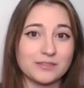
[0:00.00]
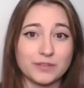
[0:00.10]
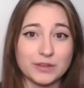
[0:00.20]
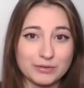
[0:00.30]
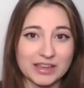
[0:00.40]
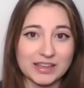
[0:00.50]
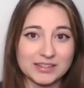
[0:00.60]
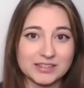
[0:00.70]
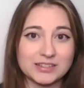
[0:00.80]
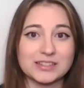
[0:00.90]
viewing
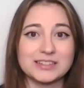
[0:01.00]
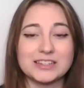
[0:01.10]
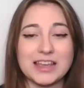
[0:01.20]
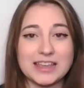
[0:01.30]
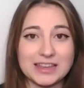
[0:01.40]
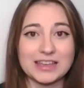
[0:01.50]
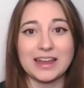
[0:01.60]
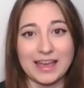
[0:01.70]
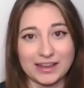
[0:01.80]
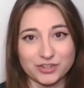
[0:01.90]
it to take an
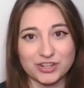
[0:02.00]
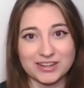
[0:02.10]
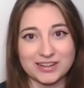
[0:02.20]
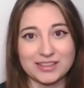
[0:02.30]
action,